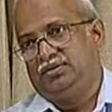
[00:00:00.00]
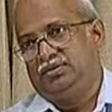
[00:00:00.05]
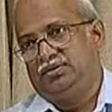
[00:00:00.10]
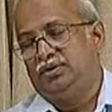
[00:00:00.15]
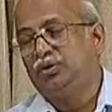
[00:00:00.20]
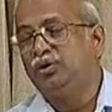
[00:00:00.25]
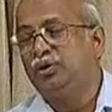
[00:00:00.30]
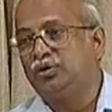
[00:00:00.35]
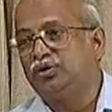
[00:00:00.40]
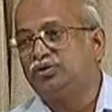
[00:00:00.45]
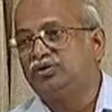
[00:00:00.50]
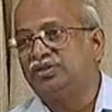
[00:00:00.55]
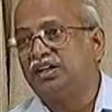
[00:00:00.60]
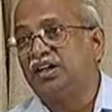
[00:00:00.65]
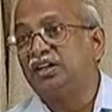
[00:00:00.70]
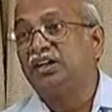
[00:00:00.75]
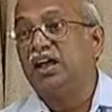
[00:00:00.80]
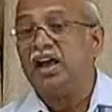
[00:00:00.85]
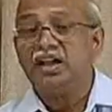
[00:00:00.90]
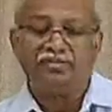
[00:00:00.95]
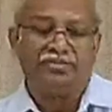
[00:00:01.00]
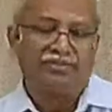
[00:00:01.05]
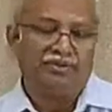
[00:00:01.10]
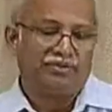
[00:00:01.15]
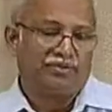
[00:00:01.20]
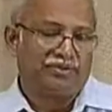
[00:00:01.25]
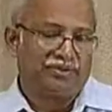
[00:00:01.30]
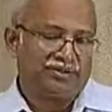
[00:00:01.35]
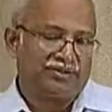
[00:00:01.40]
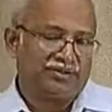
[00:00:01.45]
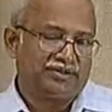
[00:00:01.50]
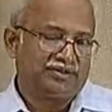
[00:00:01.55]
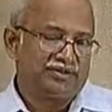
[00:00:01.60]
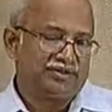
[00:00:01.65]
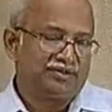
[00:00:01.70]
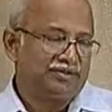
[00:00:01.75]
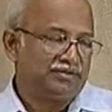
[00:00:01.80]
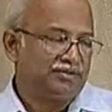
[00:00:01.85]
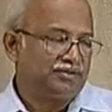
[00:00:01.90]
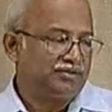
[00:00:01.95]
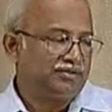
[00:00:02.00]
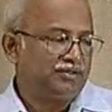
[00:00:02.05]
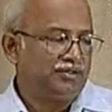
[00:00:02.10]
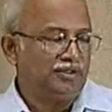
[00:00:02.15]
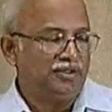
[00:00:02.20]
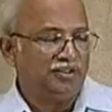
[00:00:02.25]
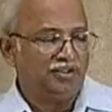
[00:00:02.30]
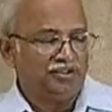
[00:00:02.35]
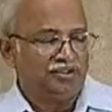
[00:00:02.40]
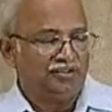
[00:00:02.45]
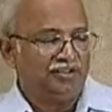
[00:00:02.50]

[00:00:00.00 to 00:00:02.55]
loads at high frequency or